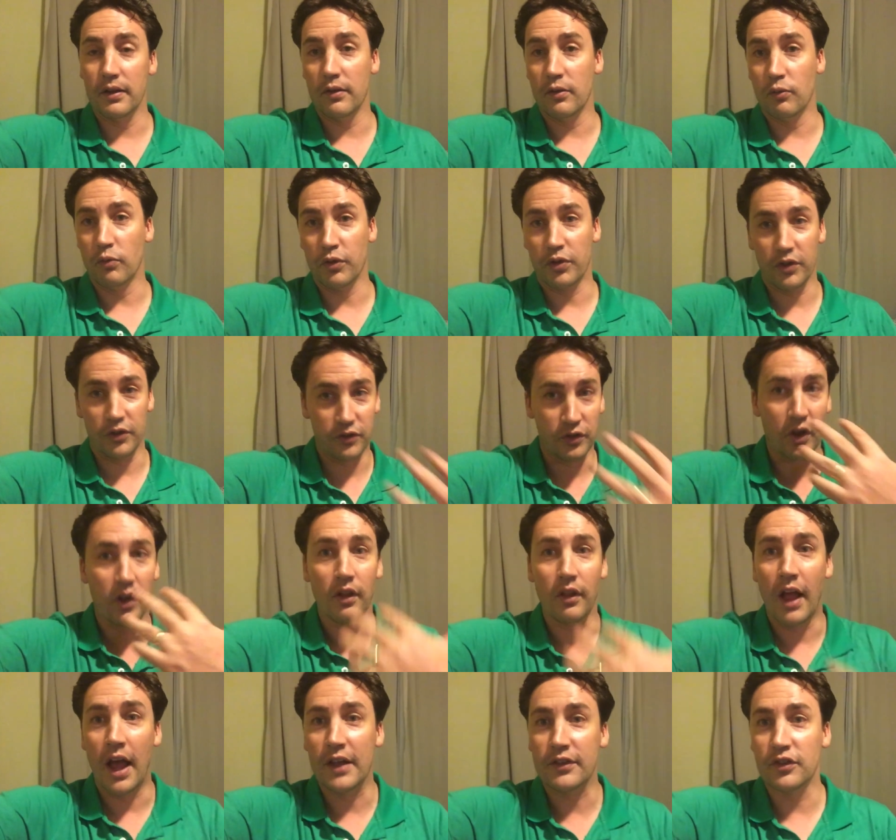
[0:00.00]
with the
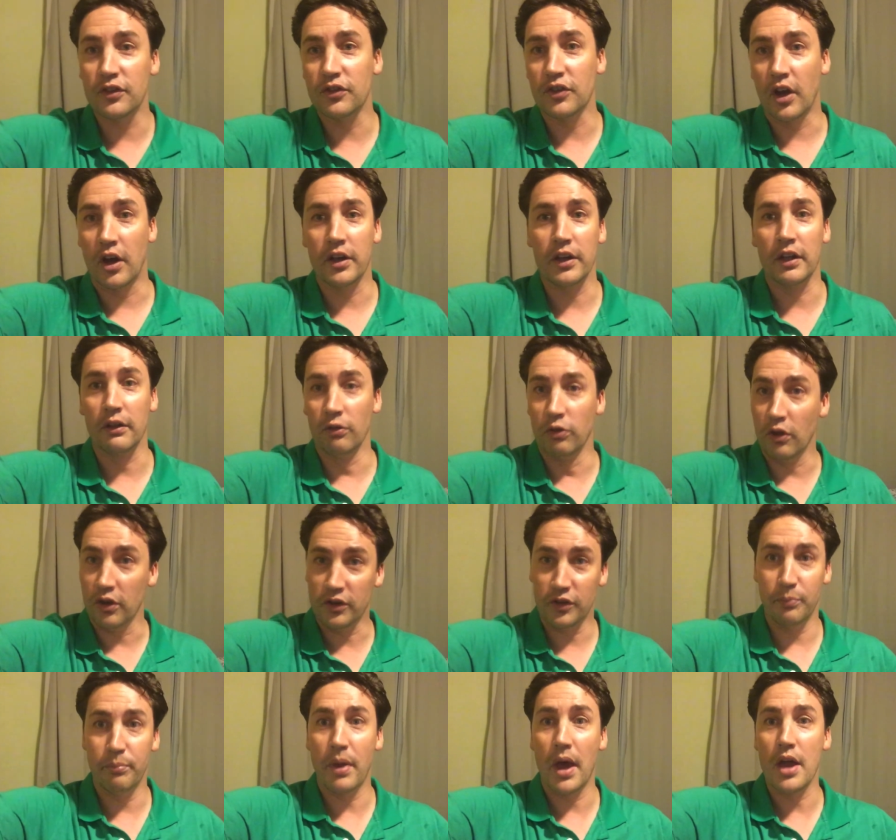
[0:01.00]
sunglasses on, he
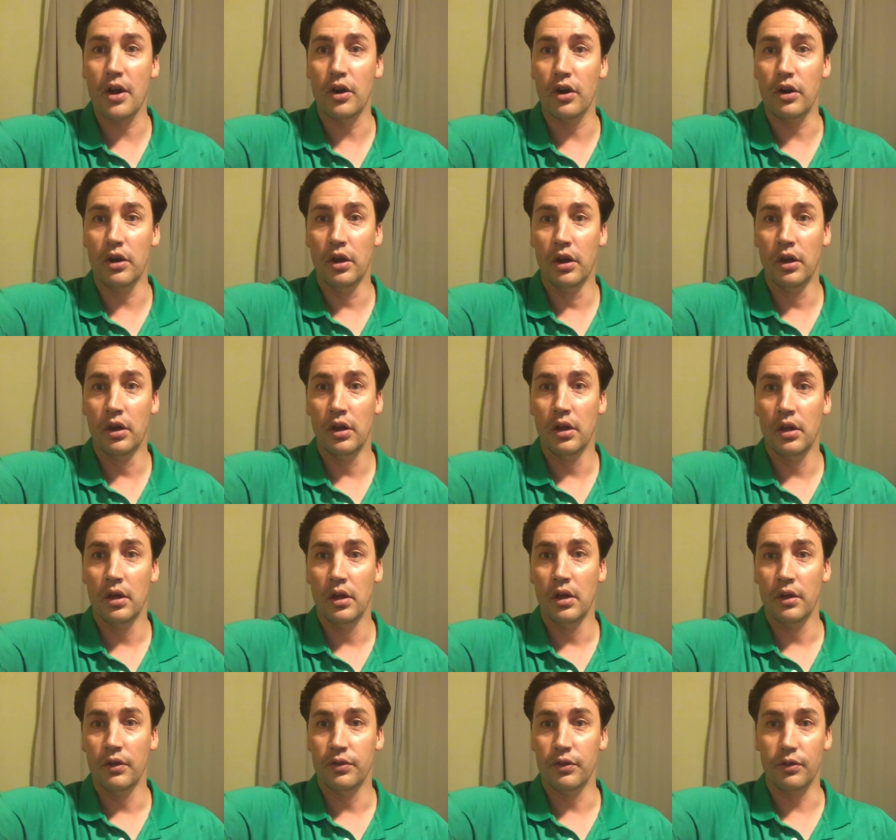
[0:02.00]
looked better.
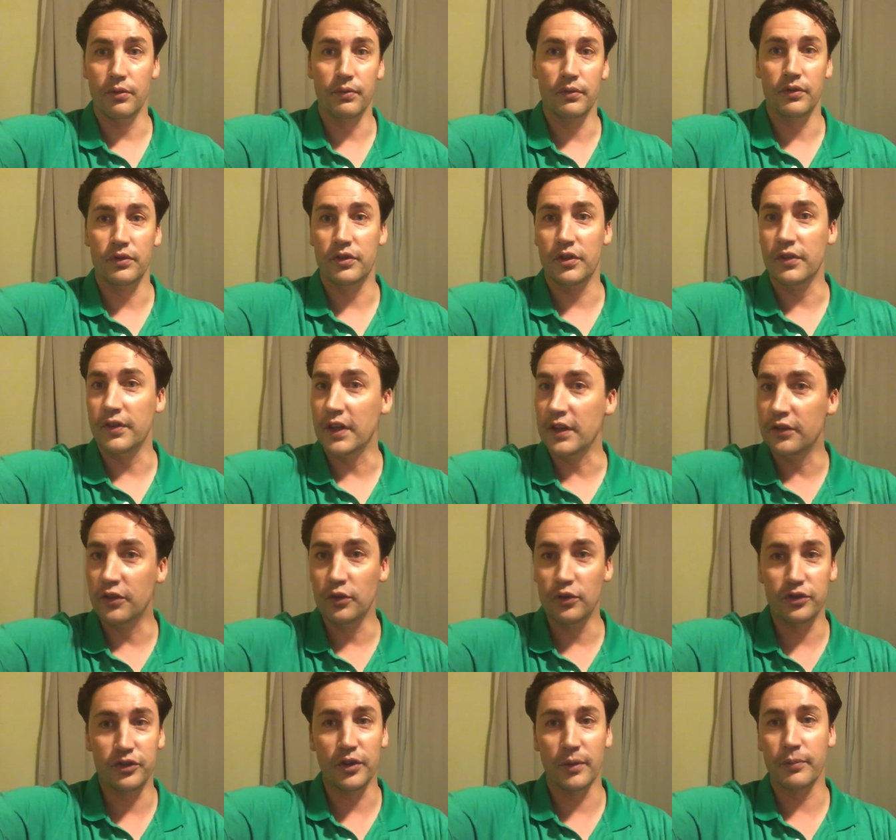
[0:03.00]
Did they
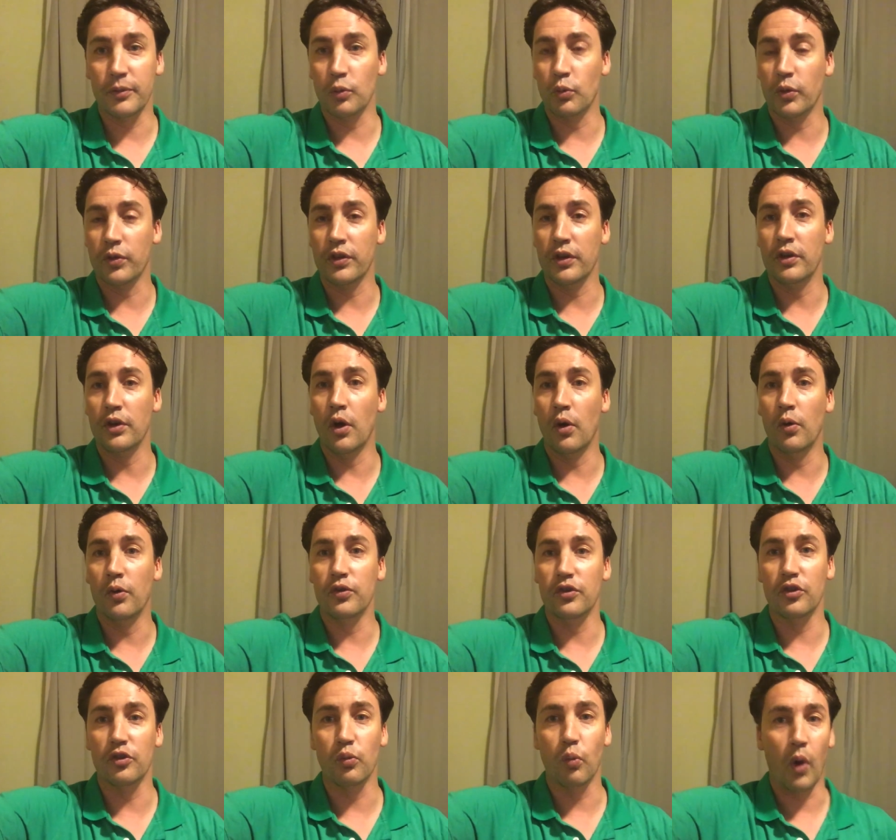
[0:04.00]
do something with the
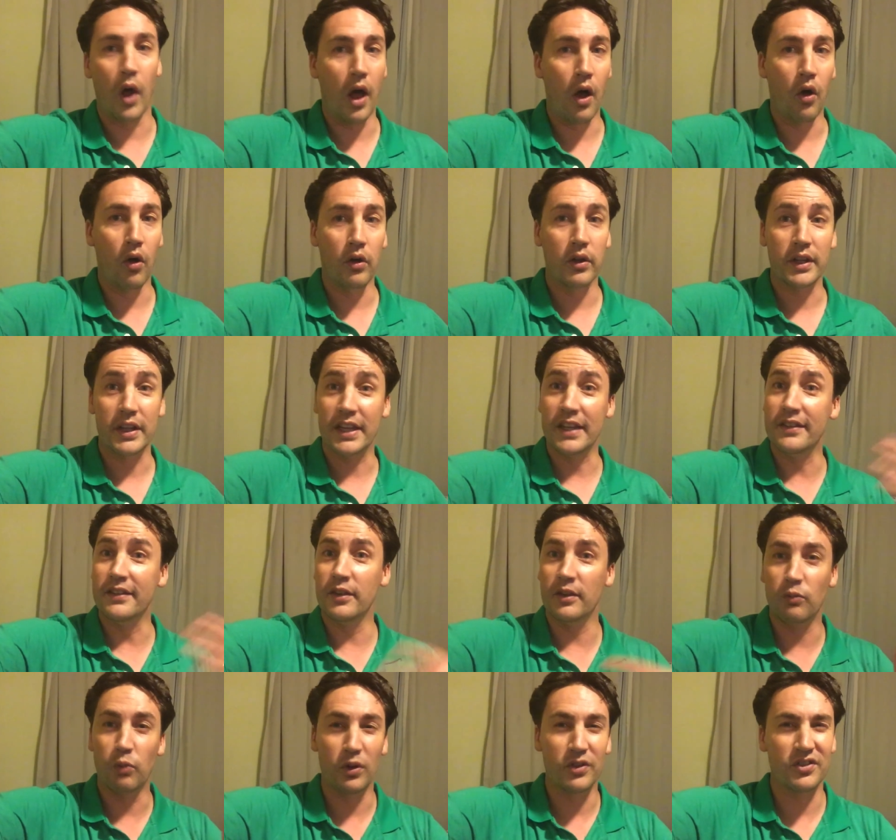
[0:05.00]
nose as well?
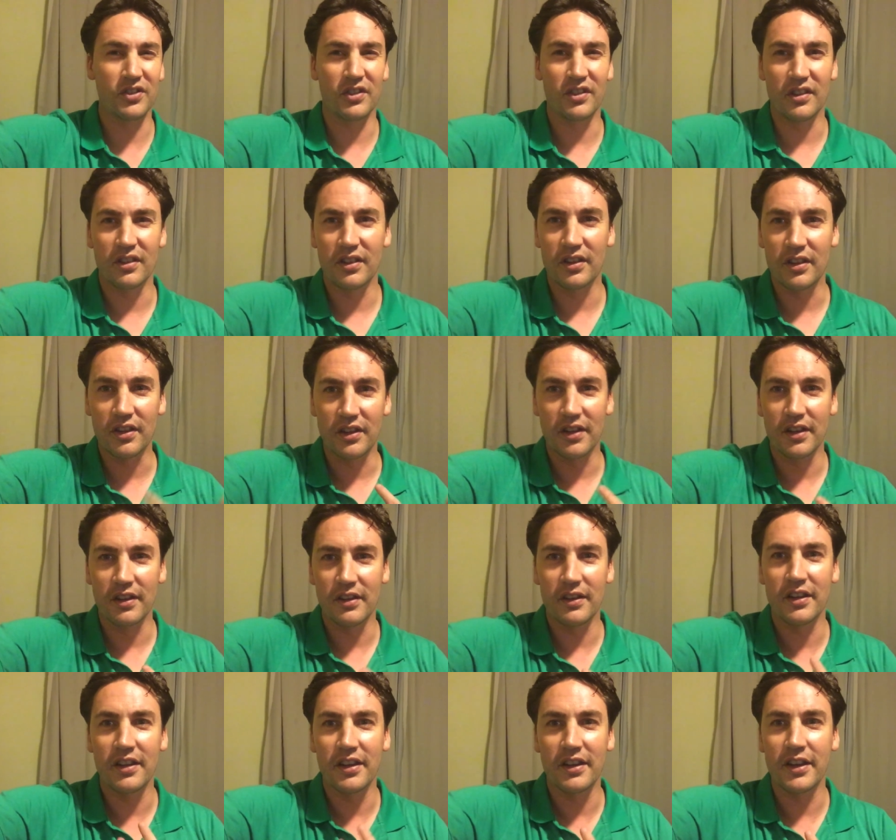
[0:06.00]
He wasn't. You
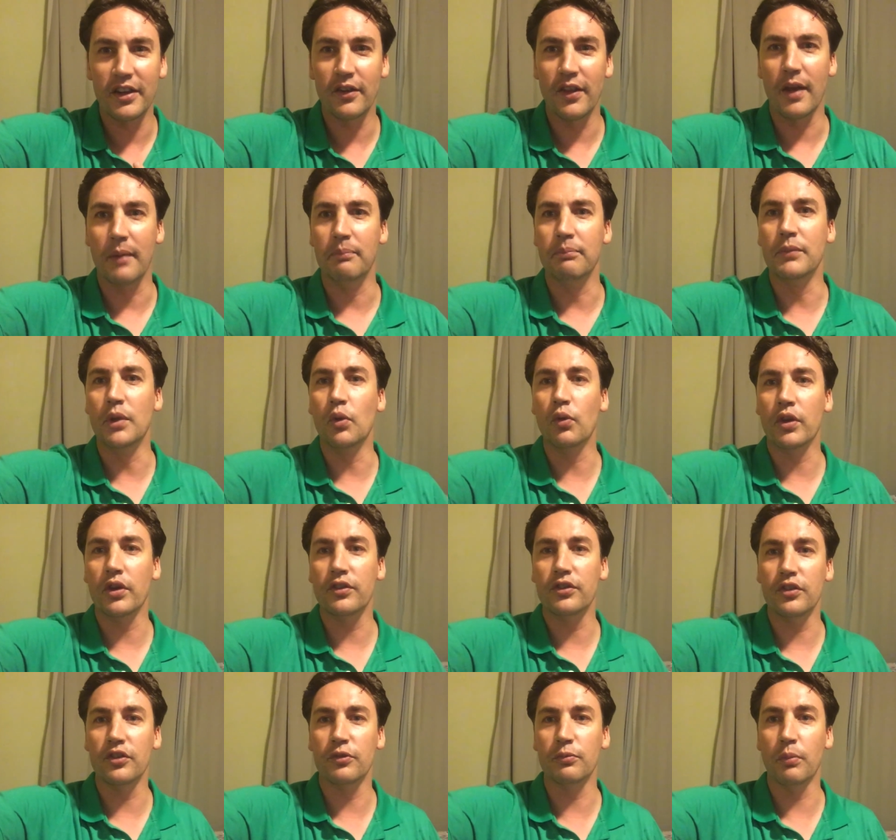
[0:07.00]
didn't hear that
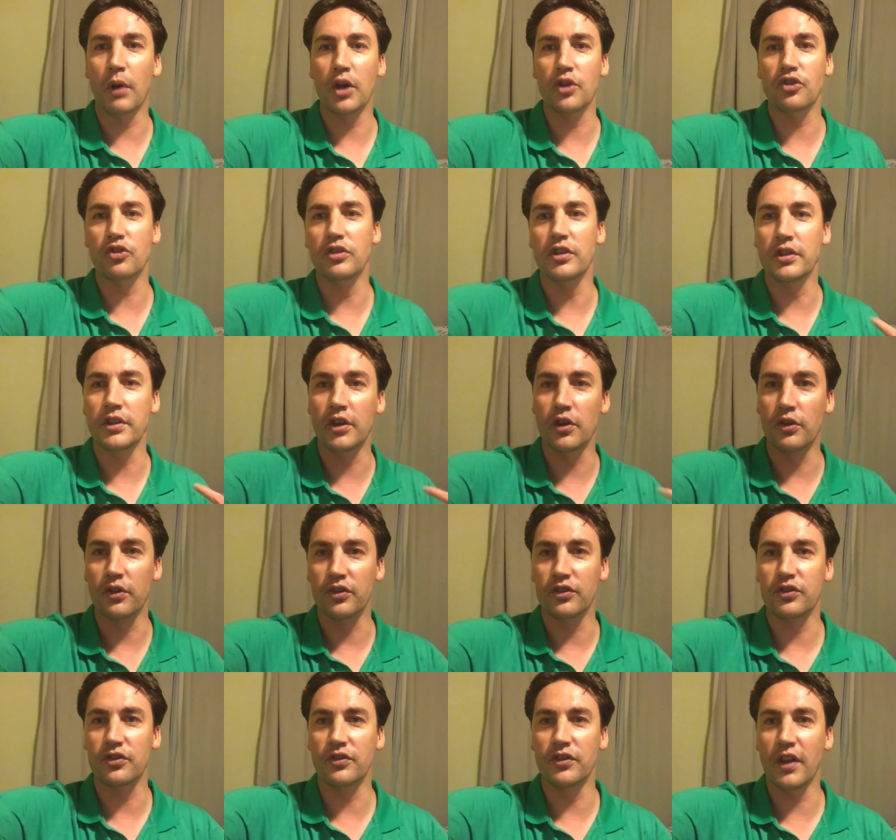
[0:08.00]
mucus as much. You didn't hear the
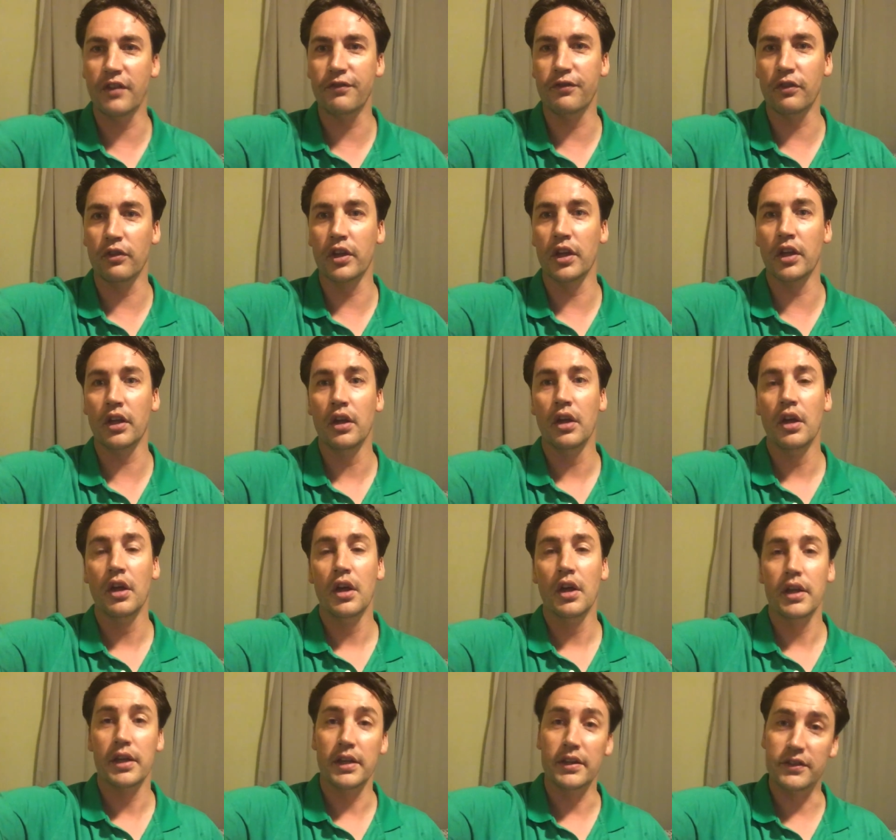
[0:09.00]
sniffling.
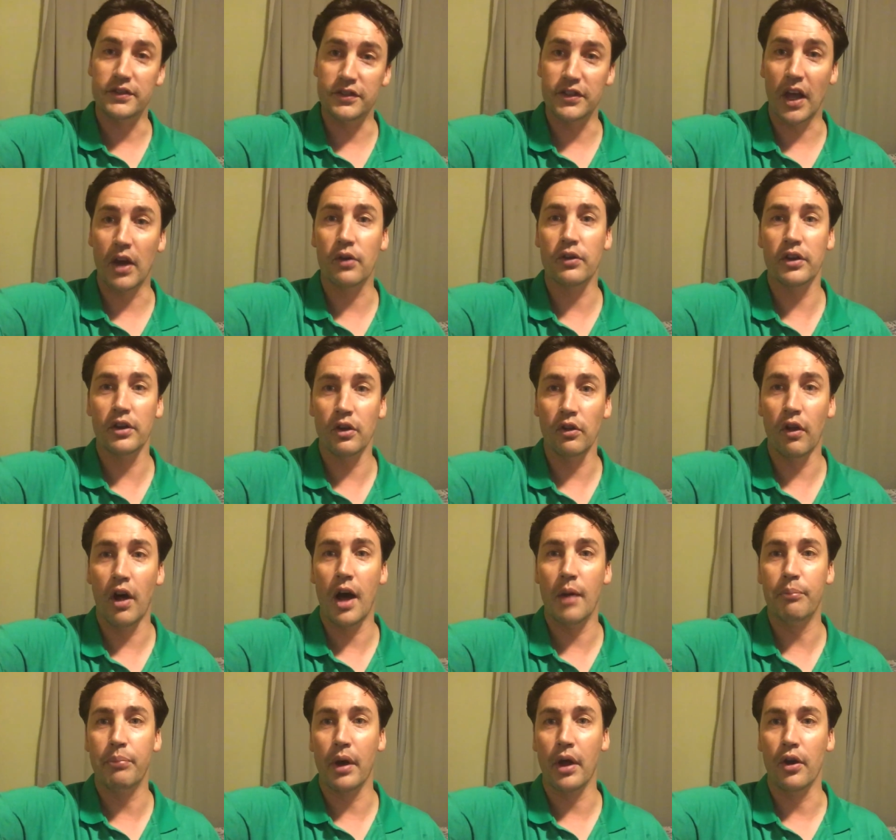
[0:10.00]
He sounded a
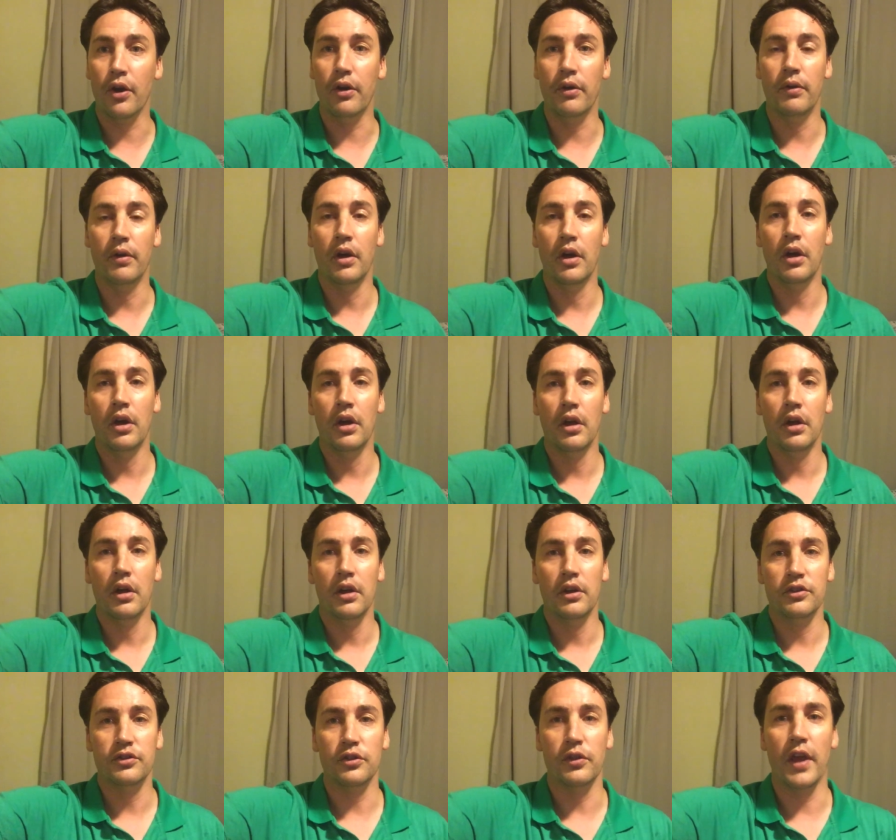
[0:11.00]
lot better,
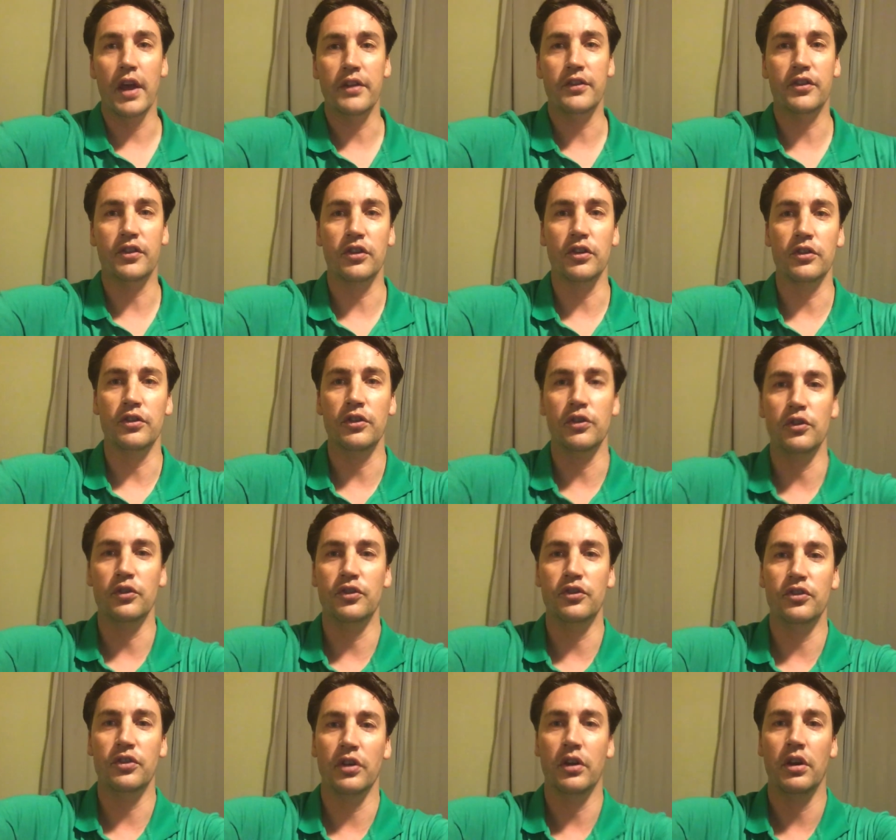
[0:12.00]
so that's good
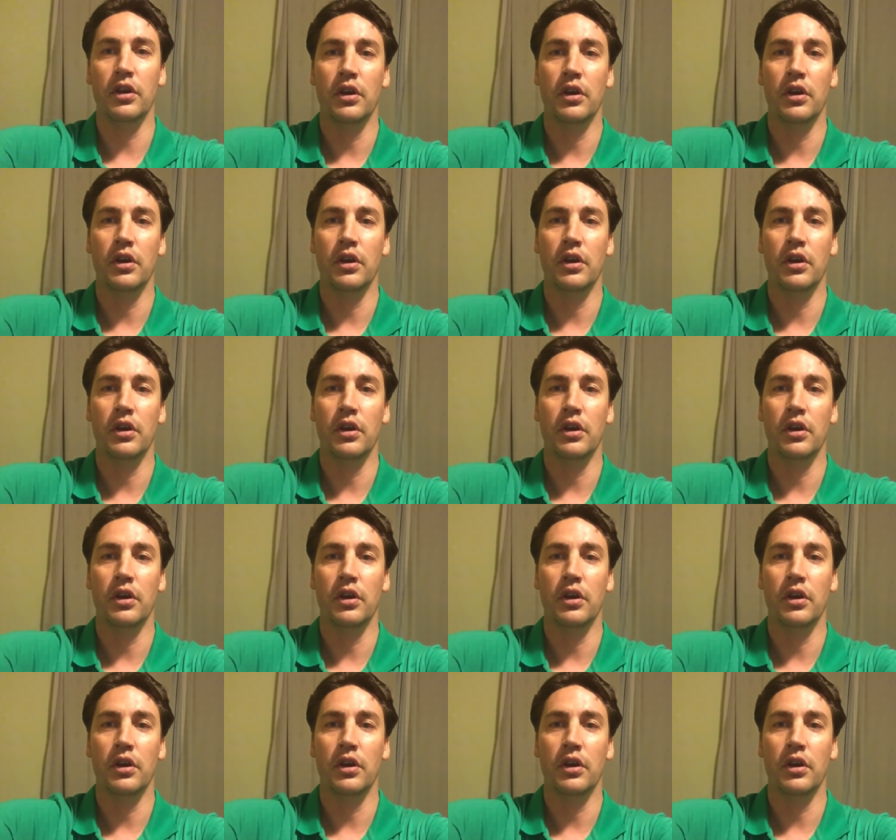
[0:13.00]
news.